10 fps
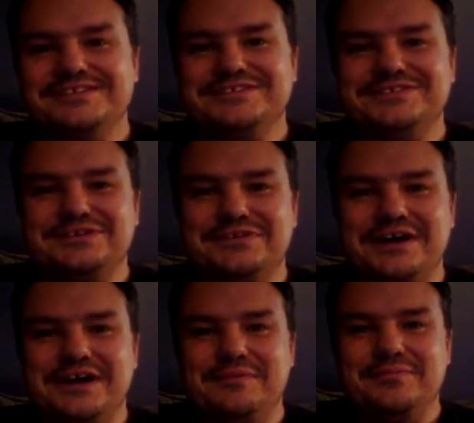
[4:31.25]
So
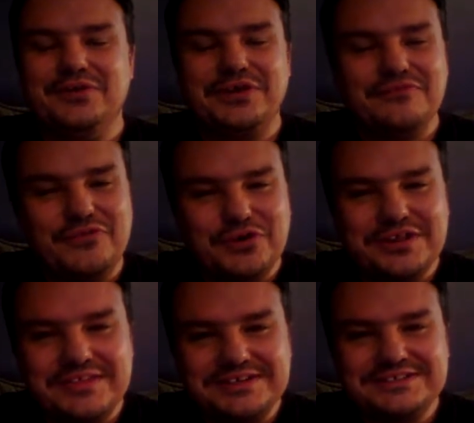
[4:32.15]
I'm looking
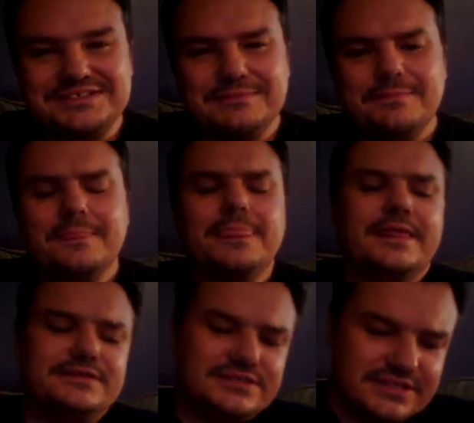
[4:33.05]
forward to this.
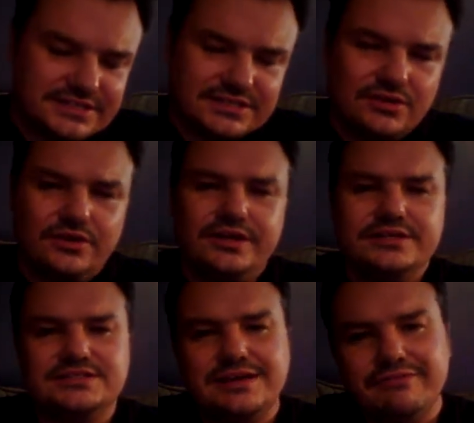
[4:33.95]
6:30
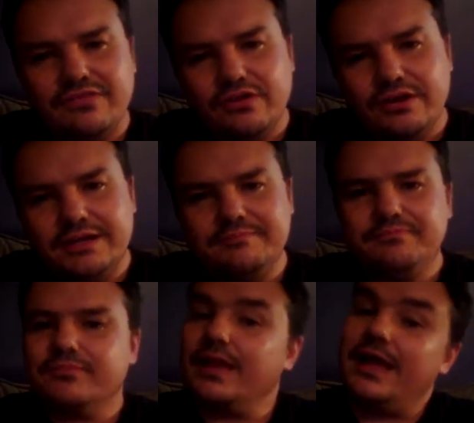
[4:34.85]
to 7:30
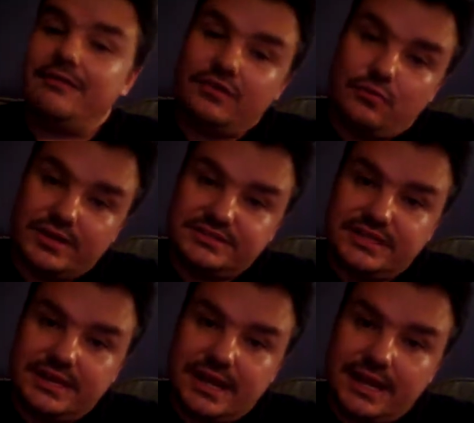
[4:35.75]
every
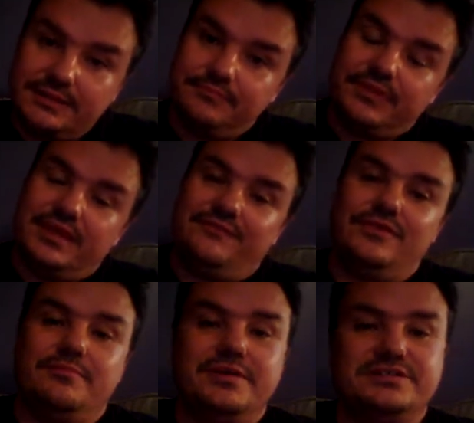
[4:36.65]
Wednesday night.
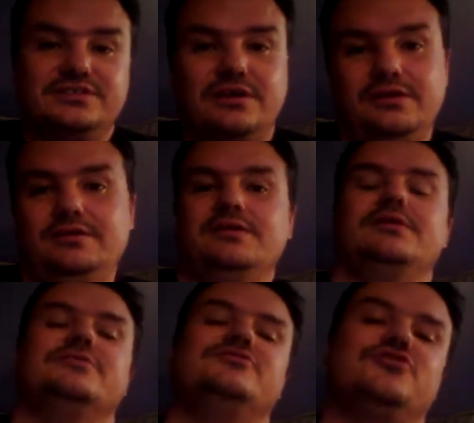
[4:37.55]
If you missed our
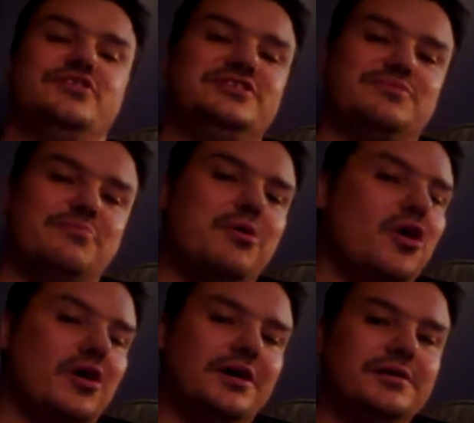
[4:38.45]
journeys with
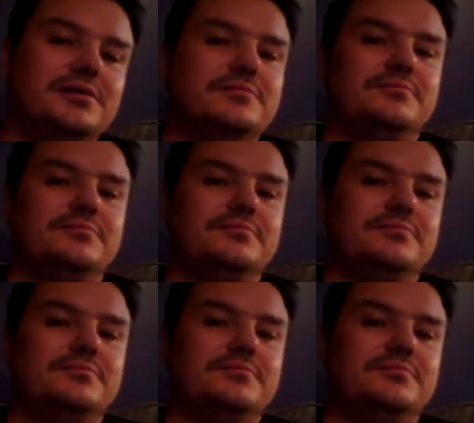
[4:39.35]
Paul,